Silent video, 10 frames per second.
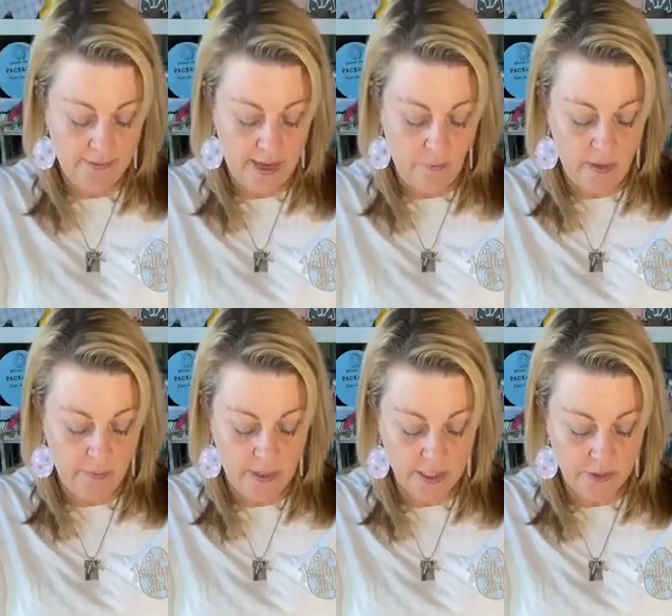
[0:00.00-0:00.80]
That way
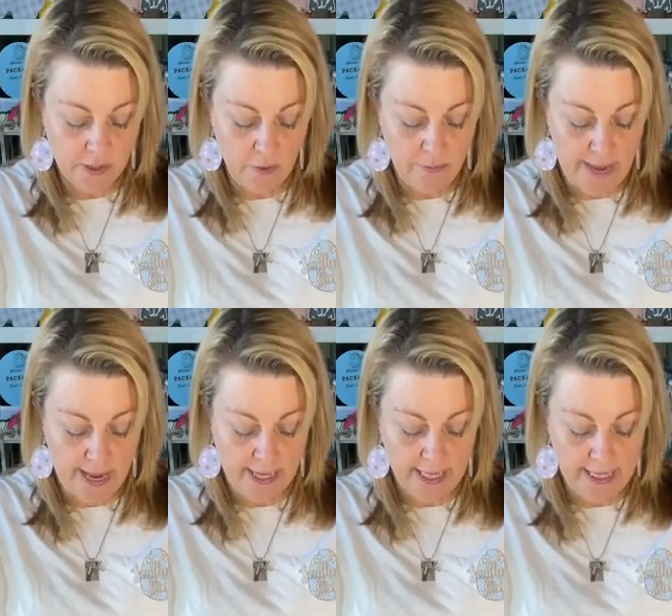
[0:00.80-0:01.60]
we can go
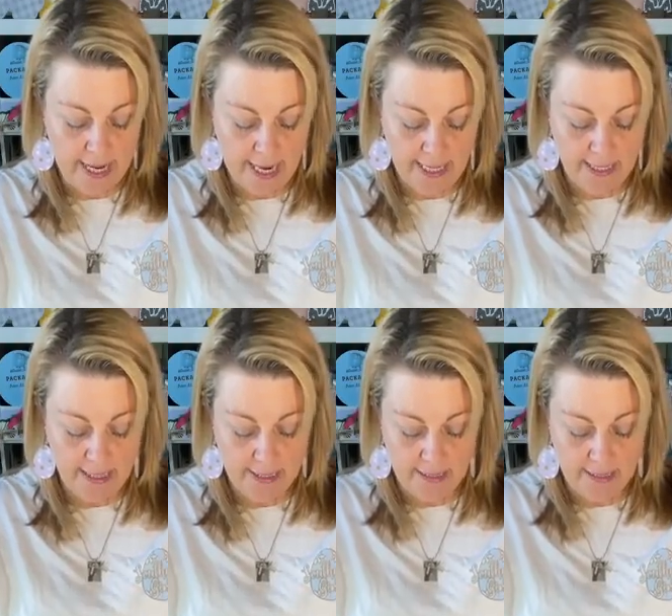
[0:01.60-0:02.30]
back and add it.